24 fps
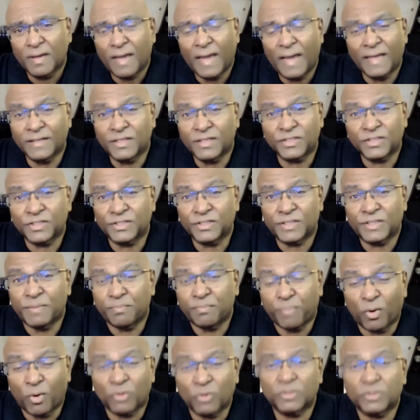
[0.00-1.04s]
And this is
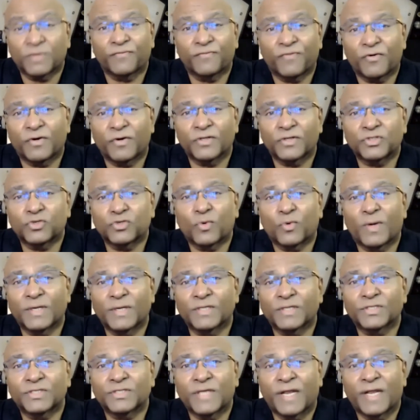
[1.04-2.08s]
important for us to
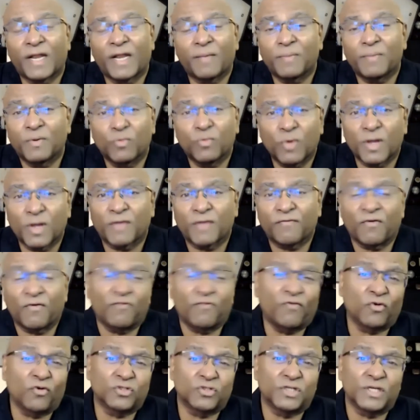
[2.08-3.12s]
understand. I've been working for
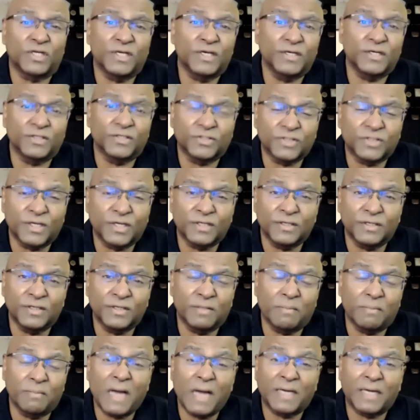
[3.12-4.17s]
40 years in
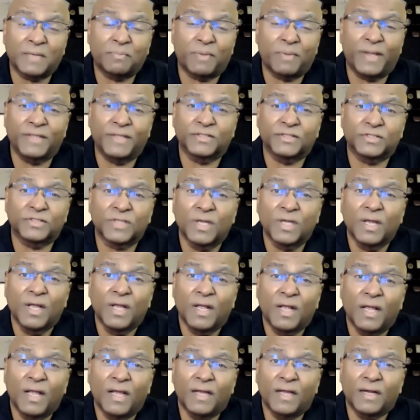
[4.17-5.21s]
the marketplace
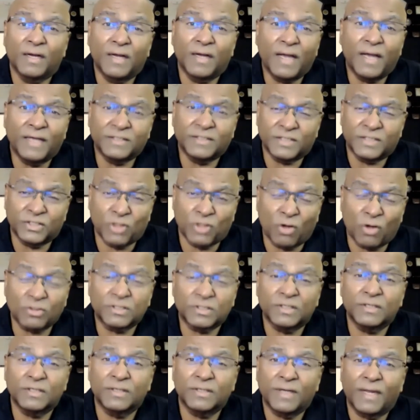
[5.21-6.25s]
as a
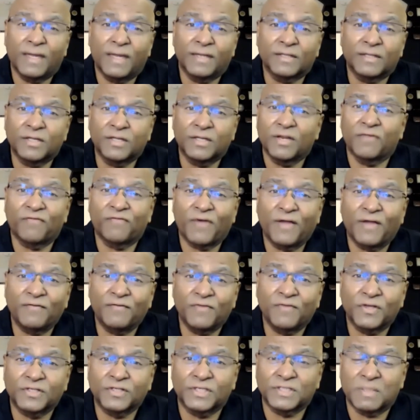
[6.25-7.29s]
doctor and
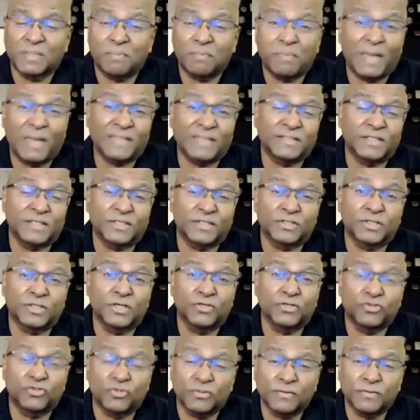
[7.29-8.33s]
35 years as a plastic
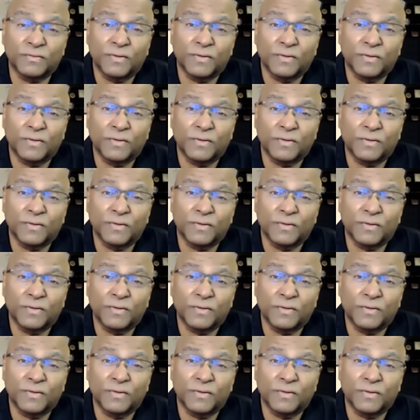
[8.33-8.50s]
surgeon.